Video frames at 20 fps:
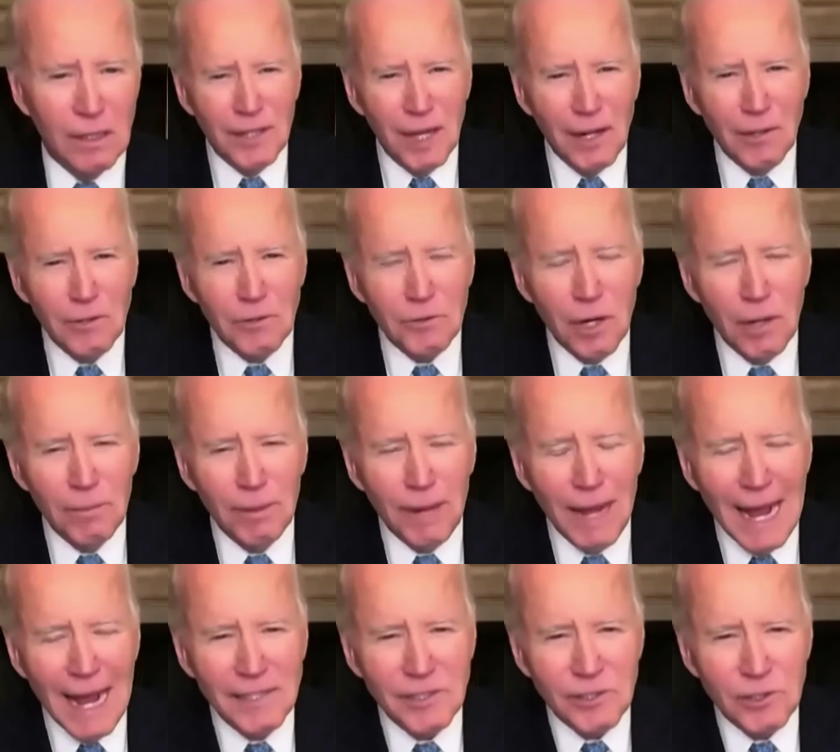Donald
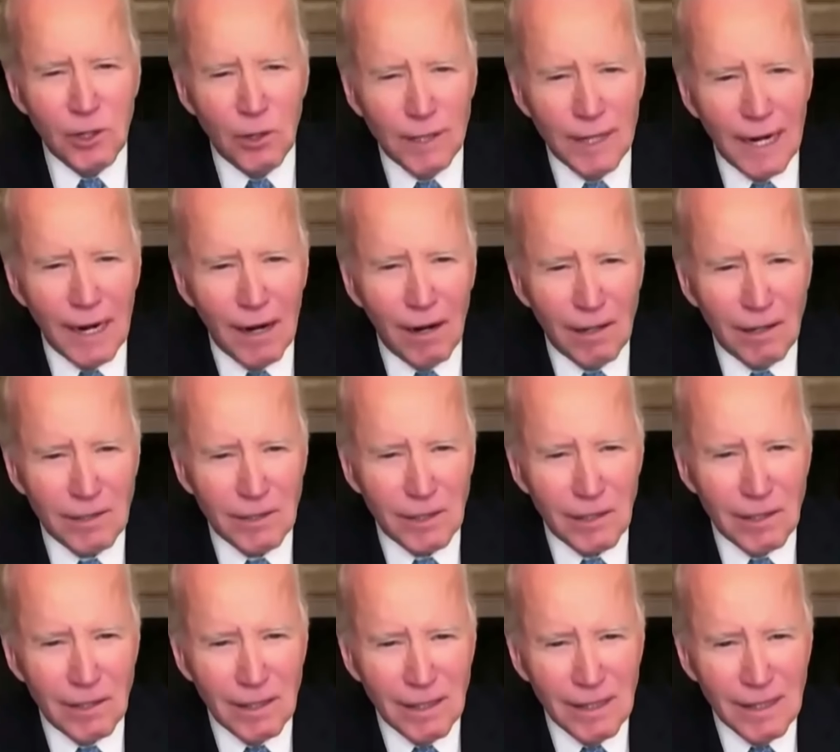Trump has no
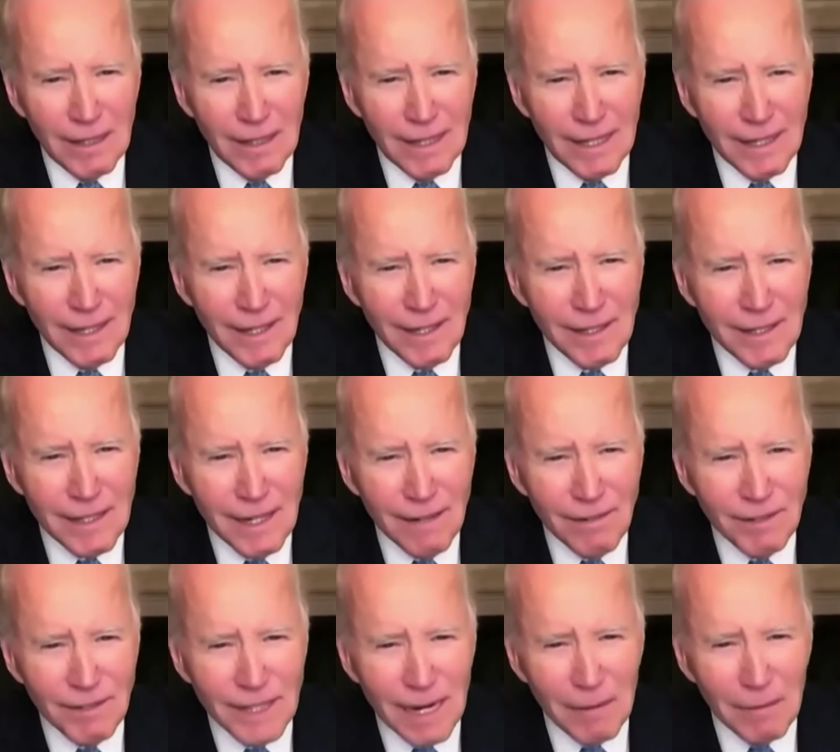character. He doesn't
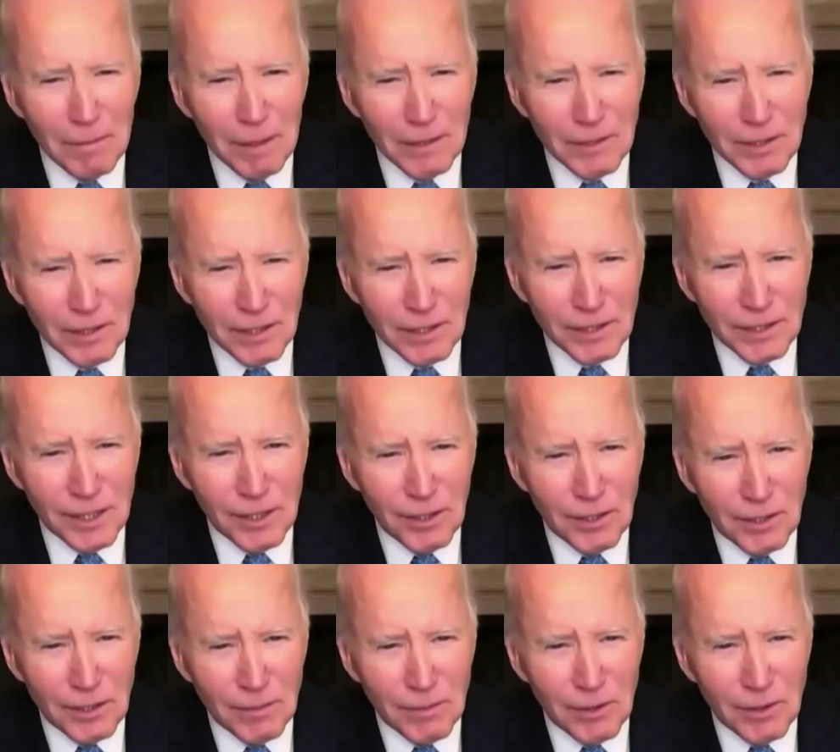give a damn about the
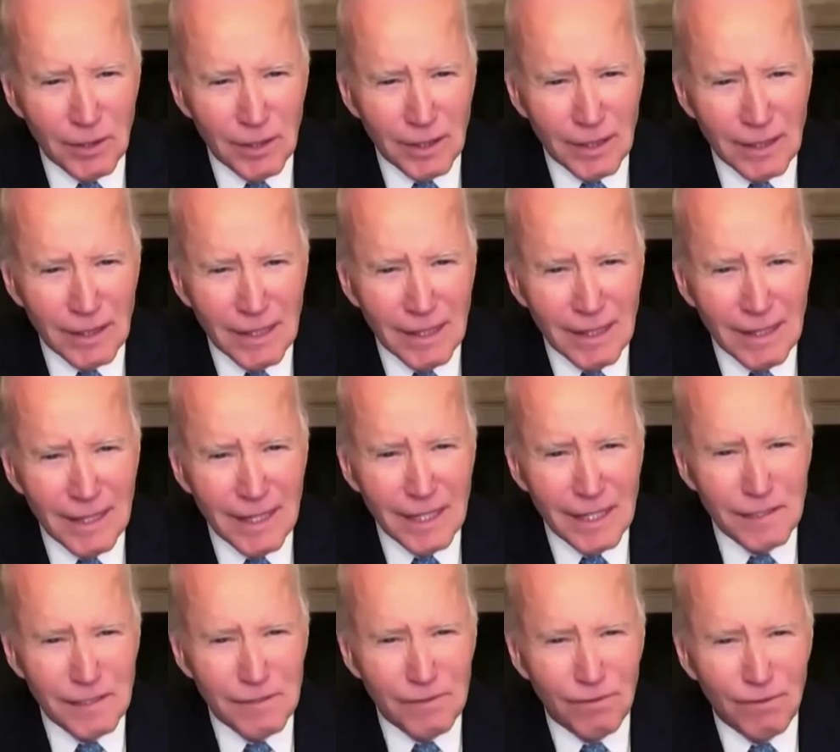Latino community.
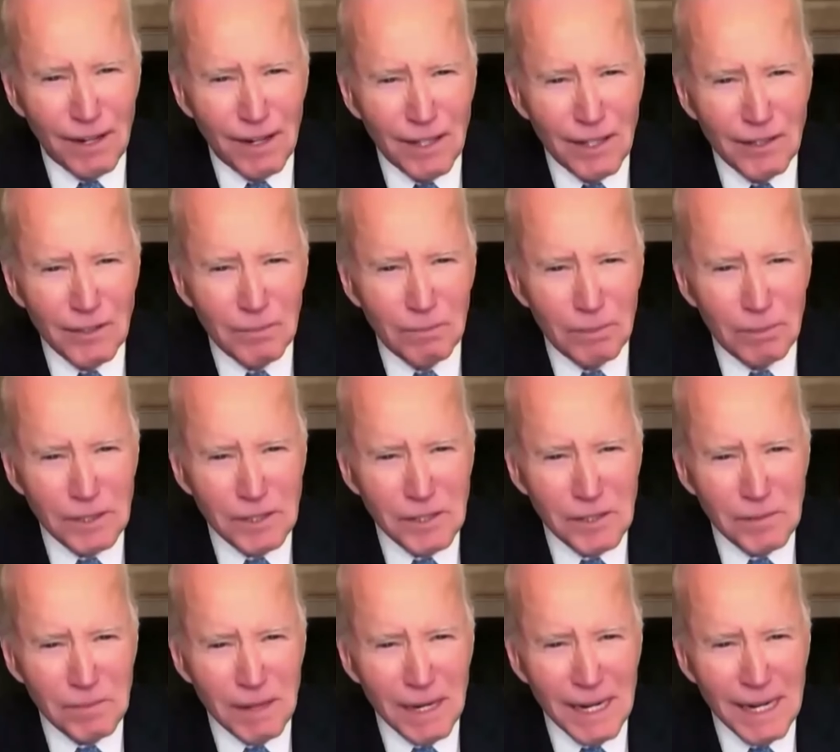He's failed
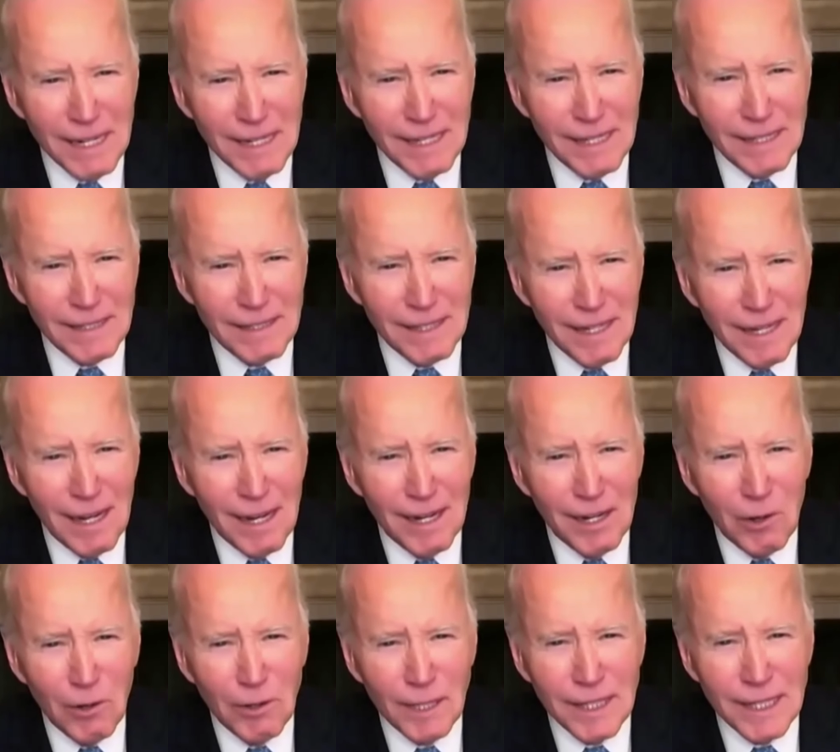businessman. He's,
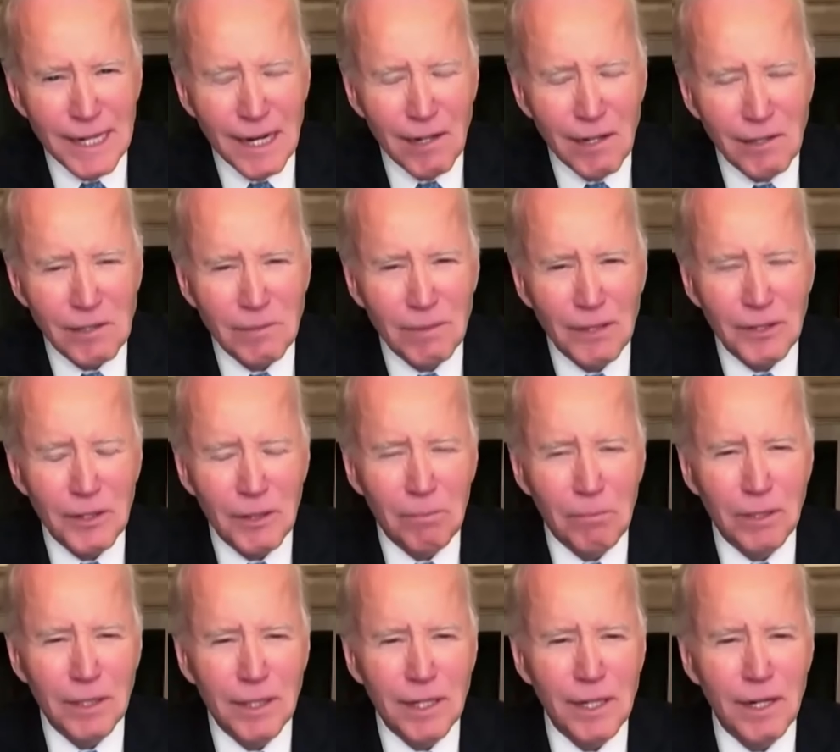he only cares about the
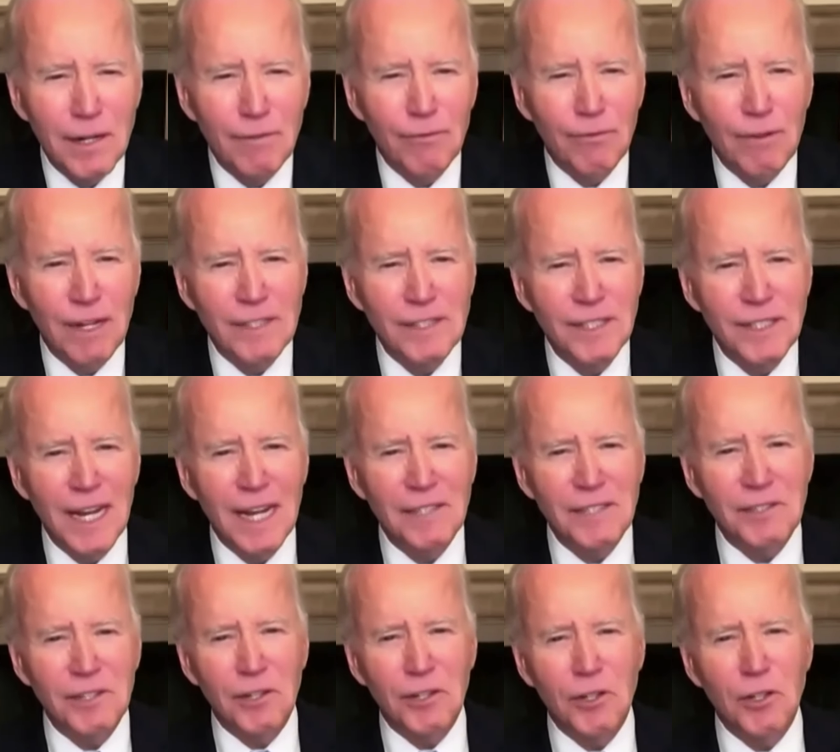billionaire friends he
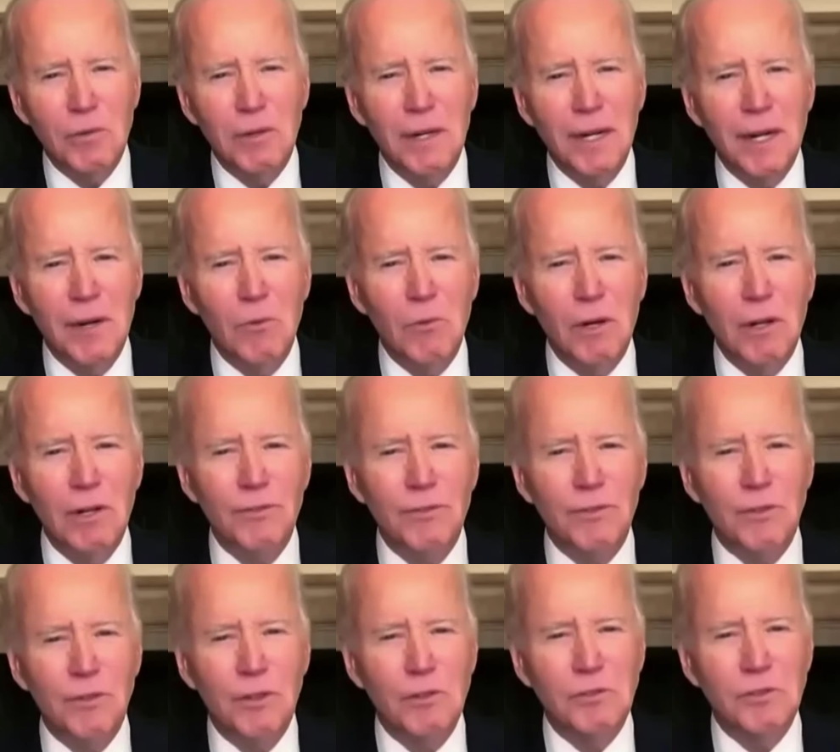has and accumulating
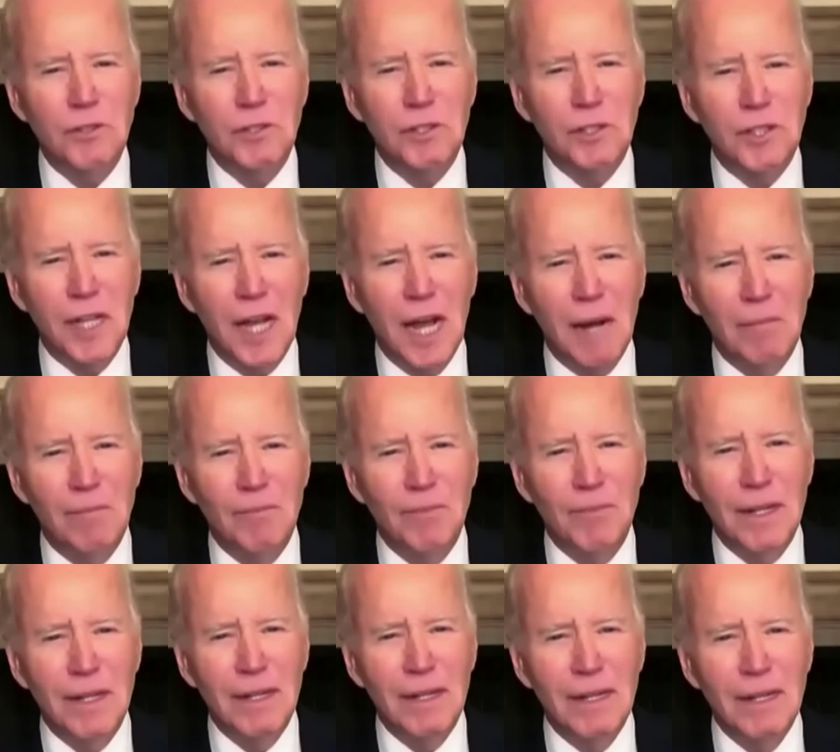wealth for those at the top.
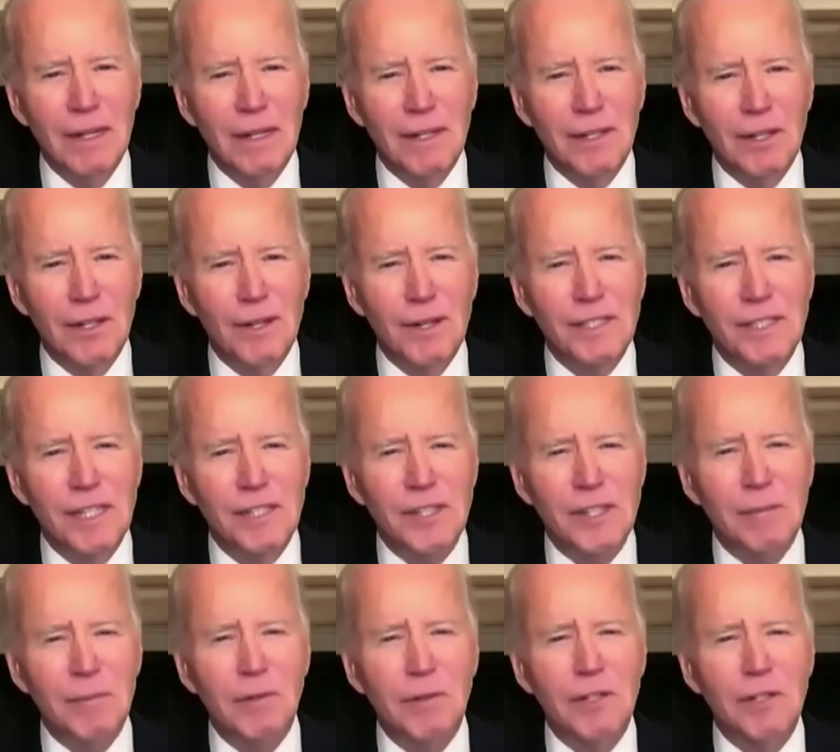No, he says
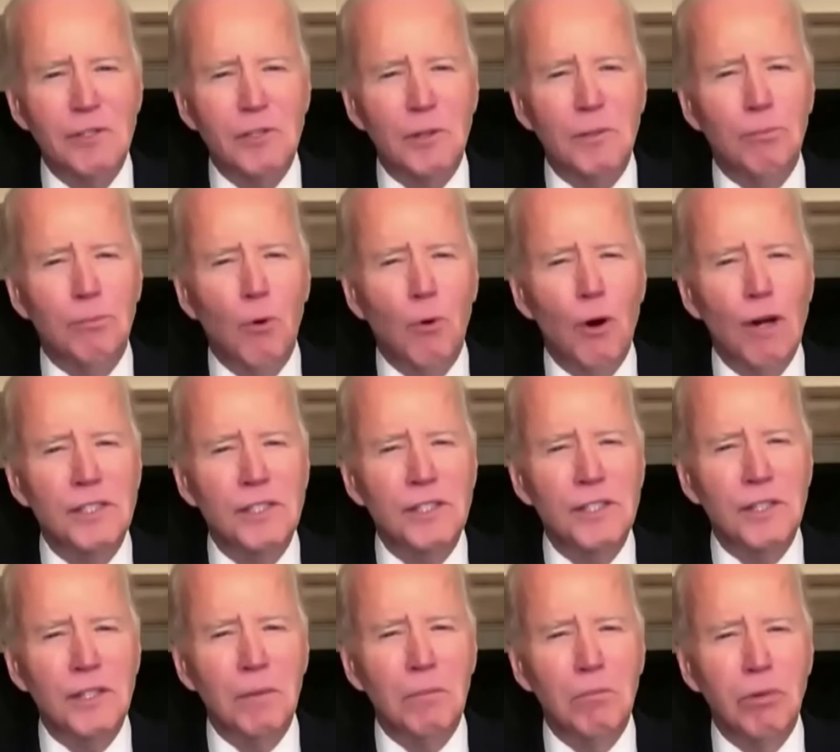immigrants are
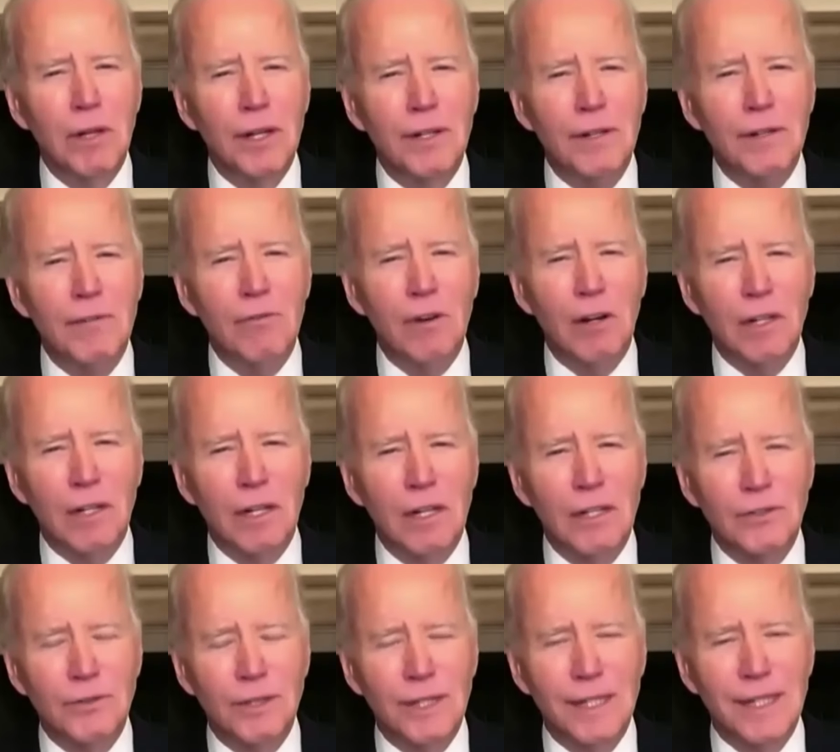poisoning the blood of our
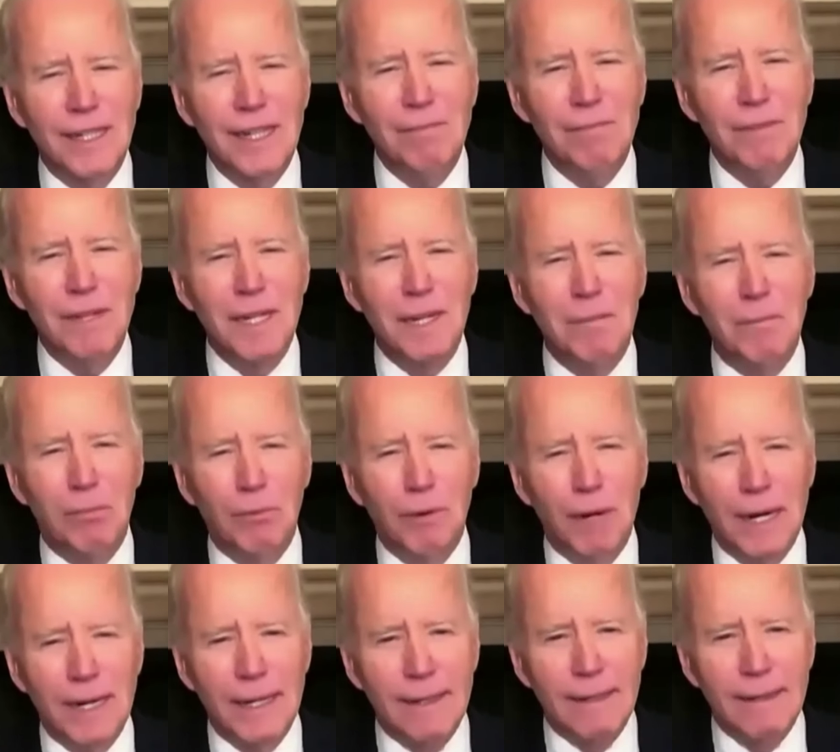country. Give me a
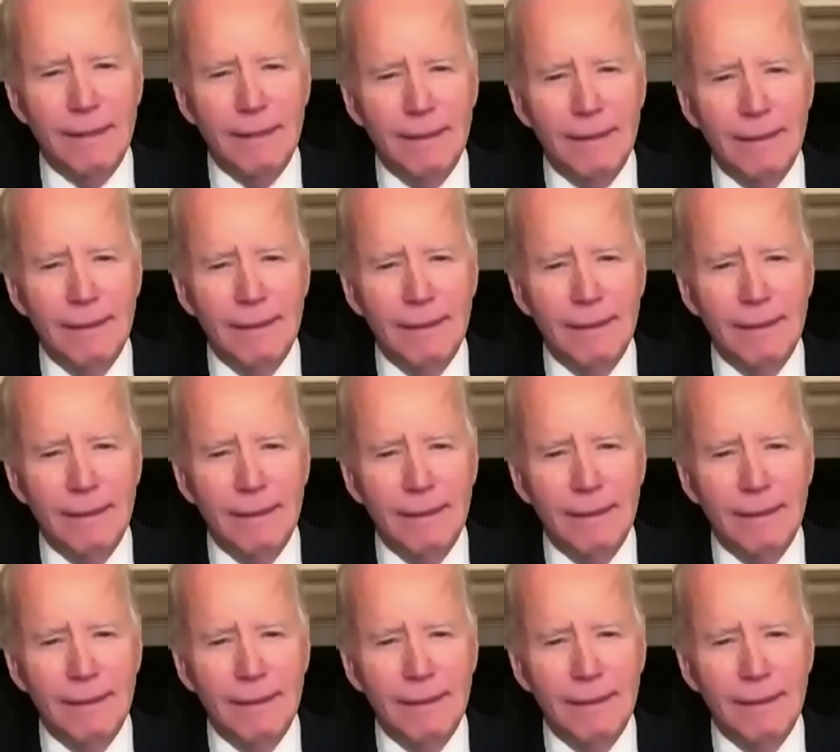break.